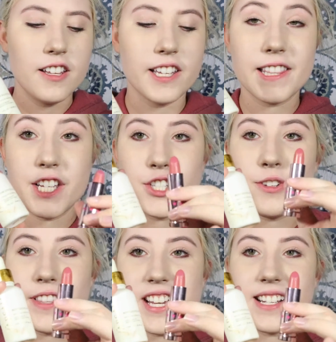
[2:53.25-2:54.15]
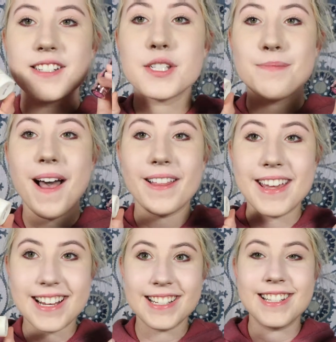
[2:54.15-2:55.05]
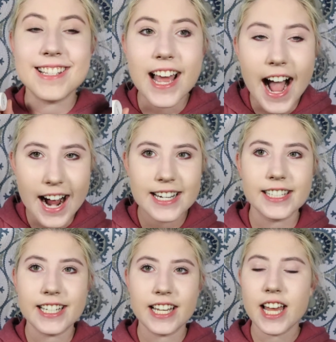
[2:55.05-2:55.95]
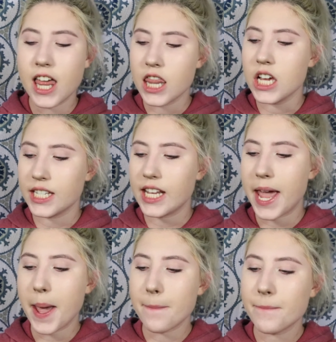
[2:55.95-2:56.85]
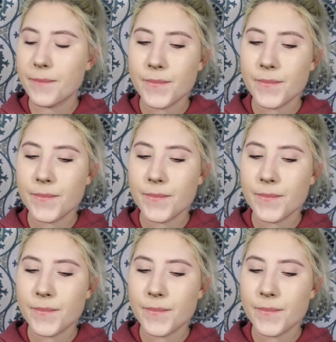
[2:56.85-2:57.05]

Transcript: Like, these 2 things smell exactly the same.